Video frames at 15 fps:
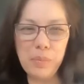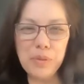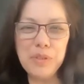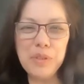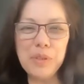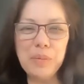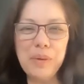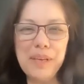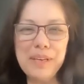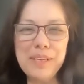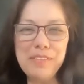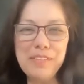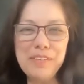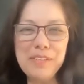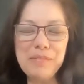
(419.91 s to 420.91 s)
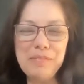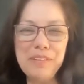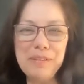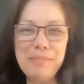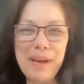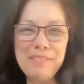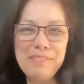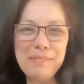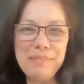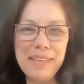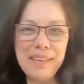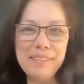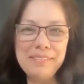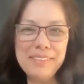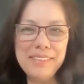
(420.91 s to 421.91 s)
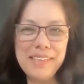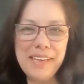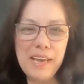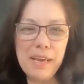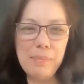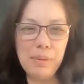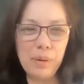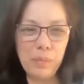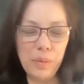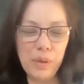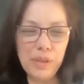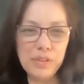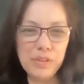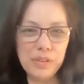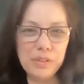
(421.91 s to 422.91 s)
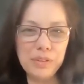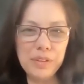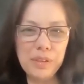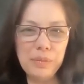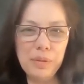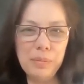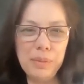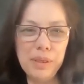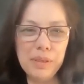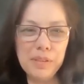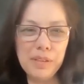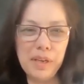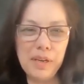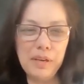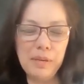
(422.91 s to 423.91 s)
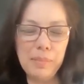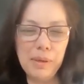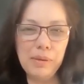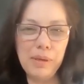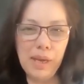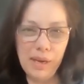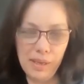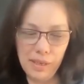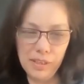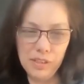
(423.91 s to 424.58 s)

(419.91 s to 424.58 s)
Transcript: We're still waiting for some feedback from the FDA, but we certainly will be excited about getting